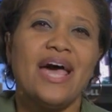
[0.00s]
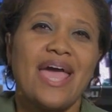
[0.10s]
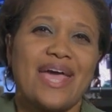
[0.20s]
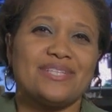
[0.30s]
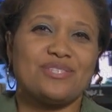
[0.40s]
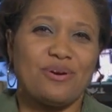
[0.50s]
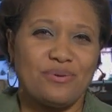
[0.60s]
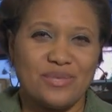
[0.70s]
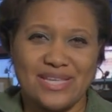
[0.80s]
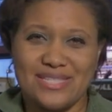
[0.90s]
And
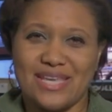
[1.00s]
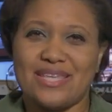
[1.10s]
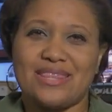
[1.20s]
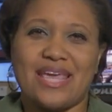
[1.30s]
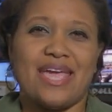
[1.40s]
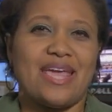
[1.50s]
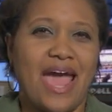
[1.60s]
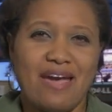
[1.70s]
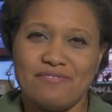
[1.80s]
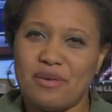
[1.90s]
so they say that they
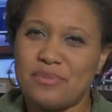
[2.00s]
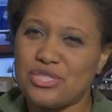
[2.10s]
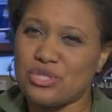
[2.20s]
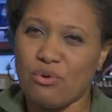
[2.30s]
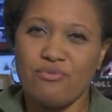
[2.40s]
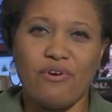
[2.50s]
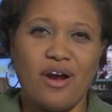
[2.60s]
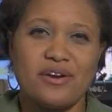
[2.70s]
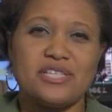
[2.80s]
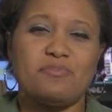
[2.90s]
have them, and so
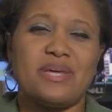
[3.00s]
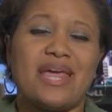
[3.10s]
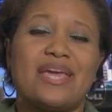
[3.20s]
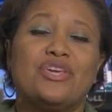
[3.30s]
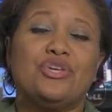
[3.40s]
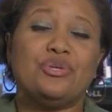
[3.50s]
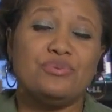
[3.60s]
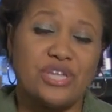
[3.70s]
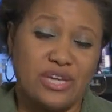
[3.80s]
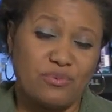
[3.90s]
far it's been a
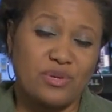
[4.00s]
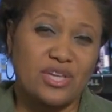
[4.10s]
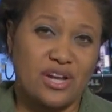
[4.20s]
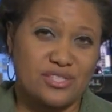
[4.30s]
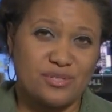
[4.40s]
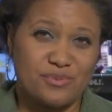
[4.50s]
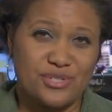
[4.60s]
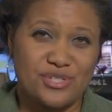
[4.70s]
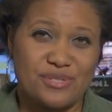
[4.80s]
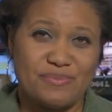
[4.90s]
huge hit with
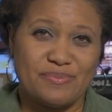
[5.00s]
customers